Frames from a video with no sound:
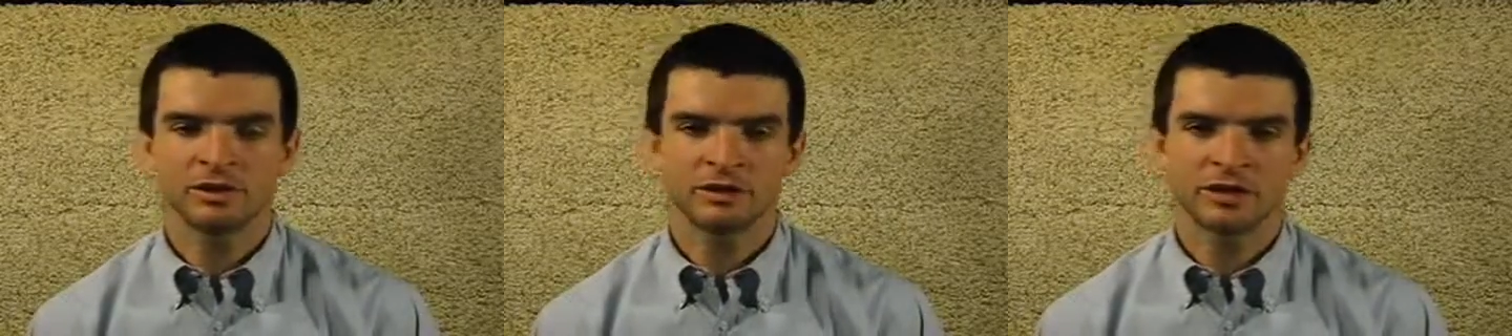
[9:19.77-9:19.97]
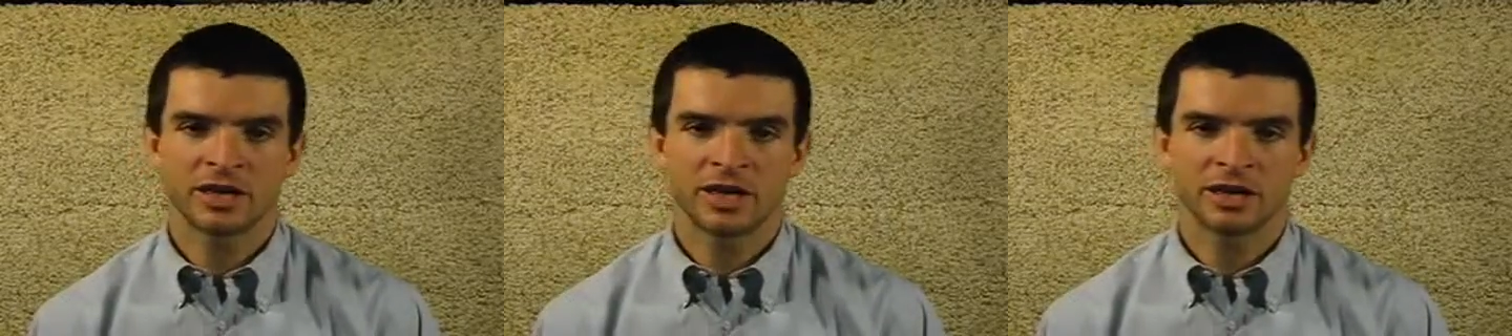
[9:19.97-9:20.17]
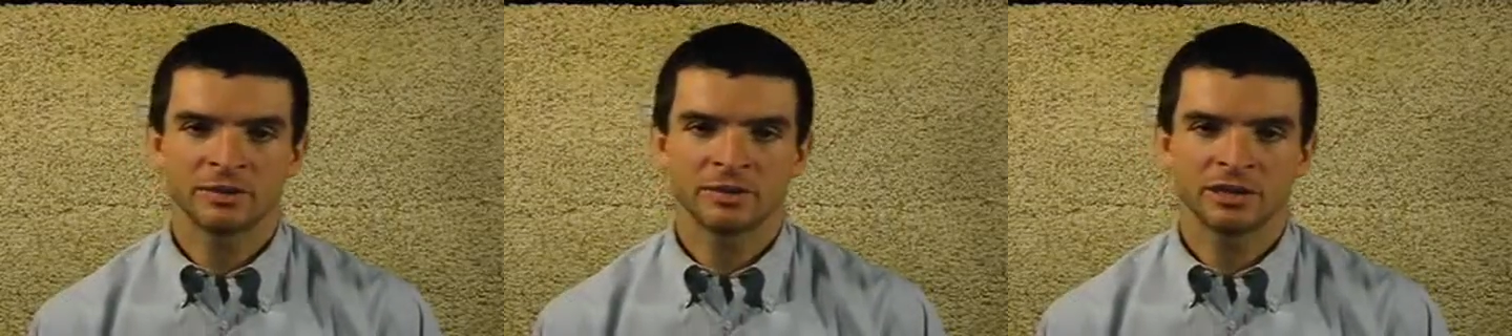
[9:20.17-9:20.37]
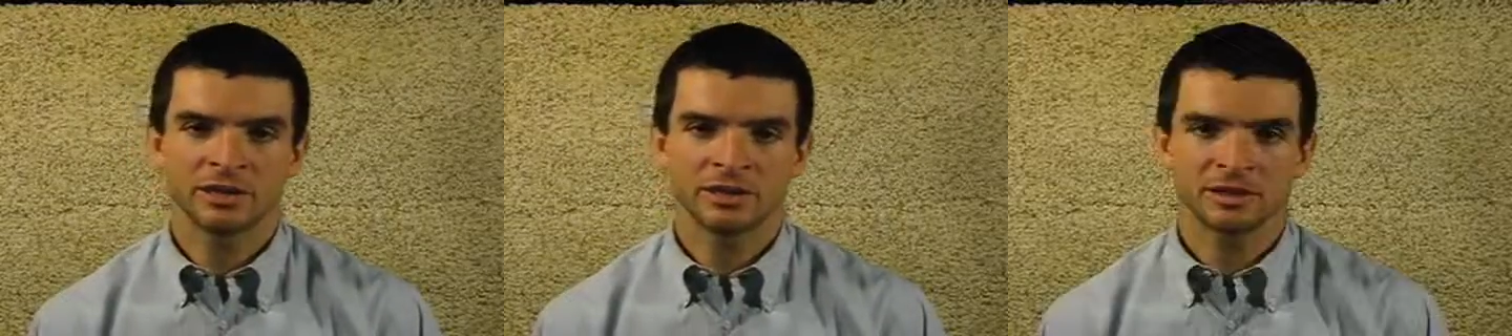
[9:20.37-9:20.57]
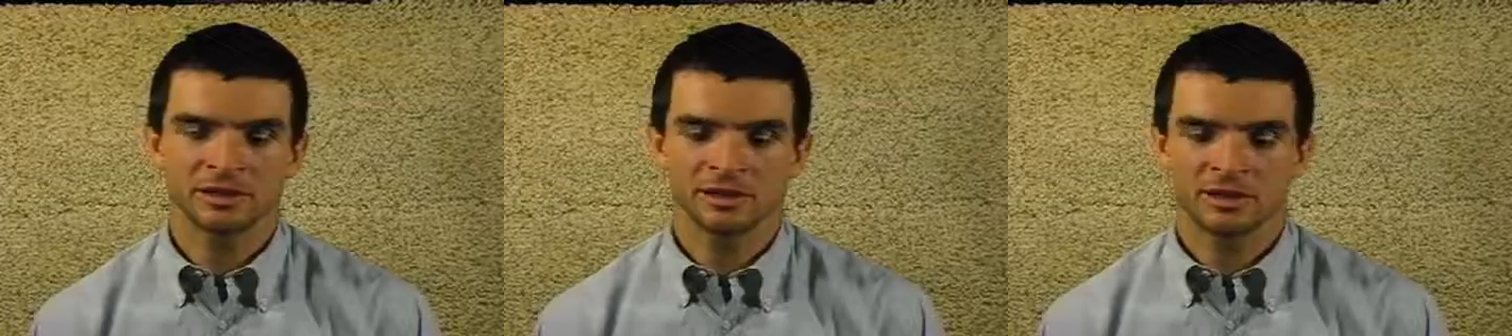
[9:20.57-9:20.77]
autonomy,
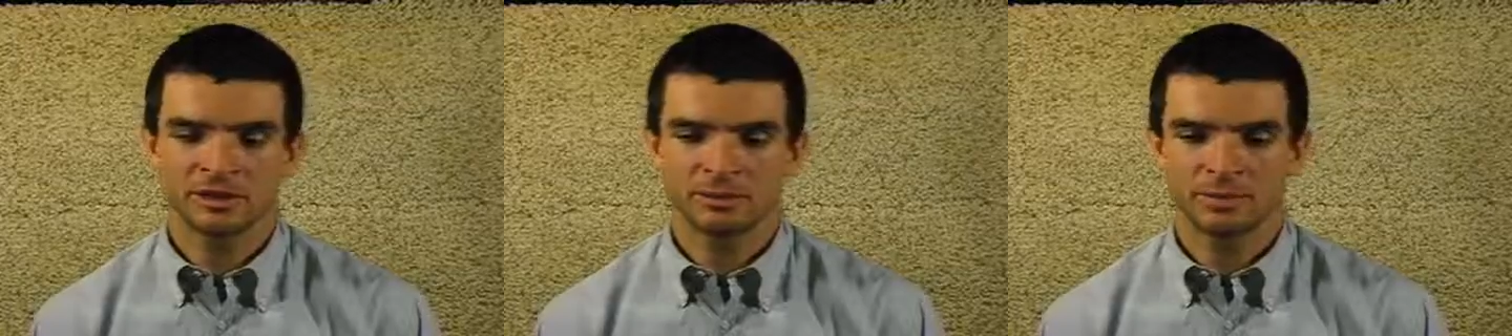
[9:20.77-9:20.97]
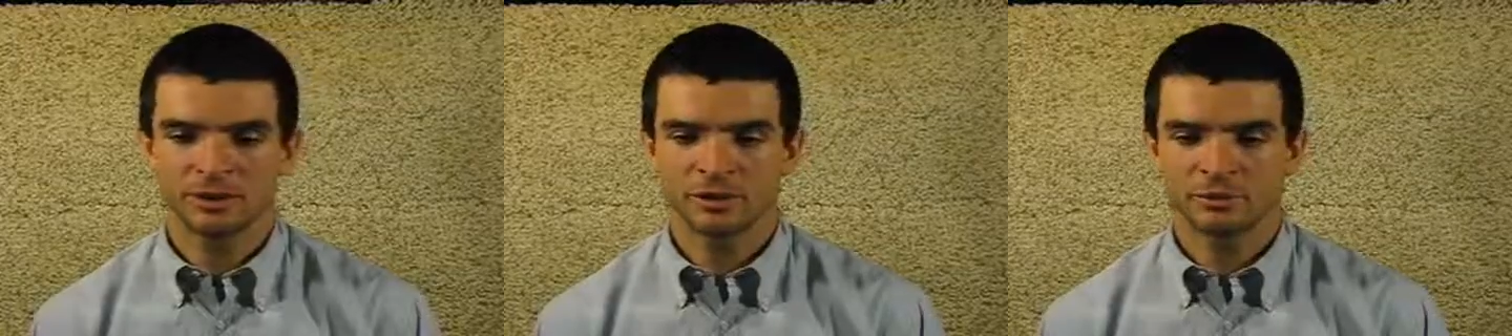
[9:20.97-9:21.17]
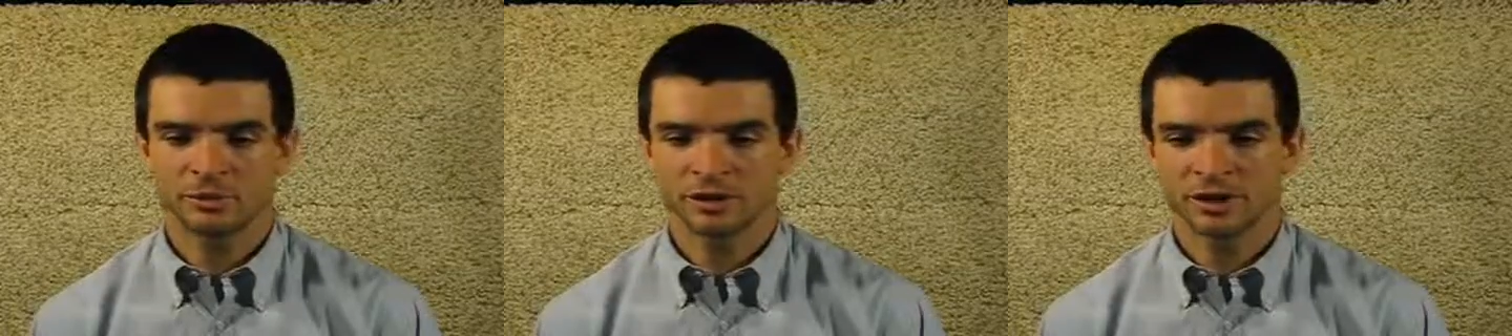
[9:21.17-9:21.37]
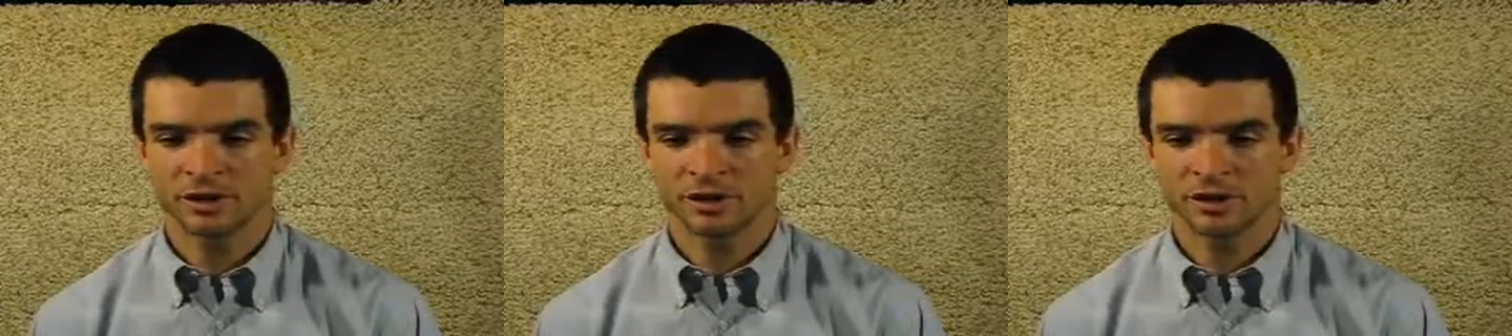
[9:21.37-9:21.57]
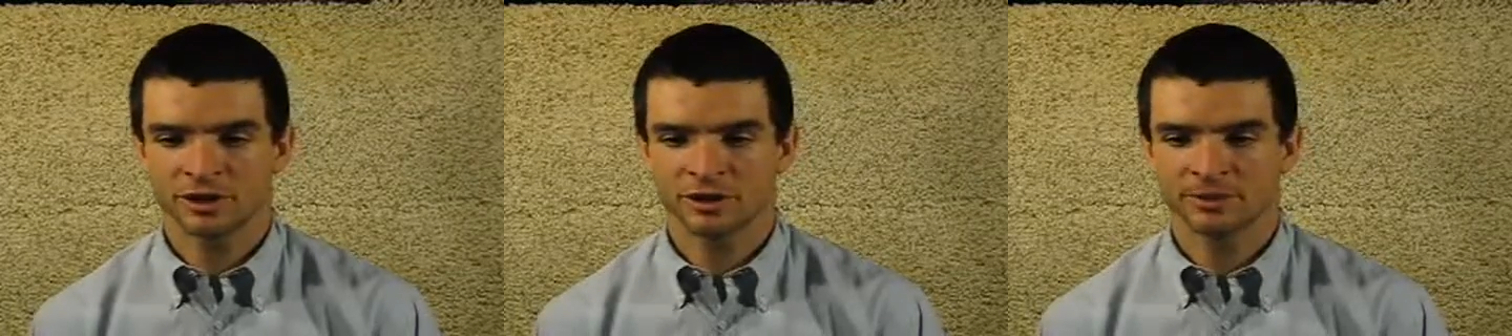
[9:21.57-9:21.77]
and pure
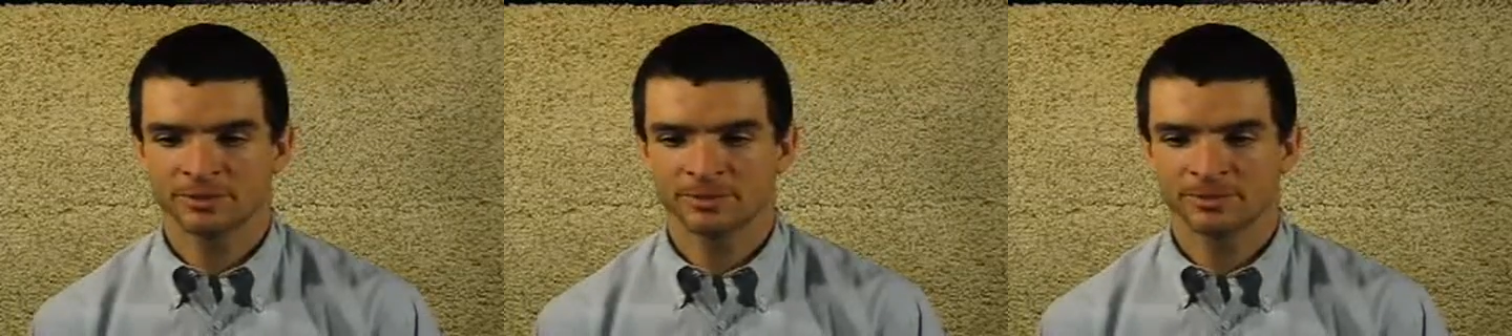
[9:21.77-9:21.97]
production.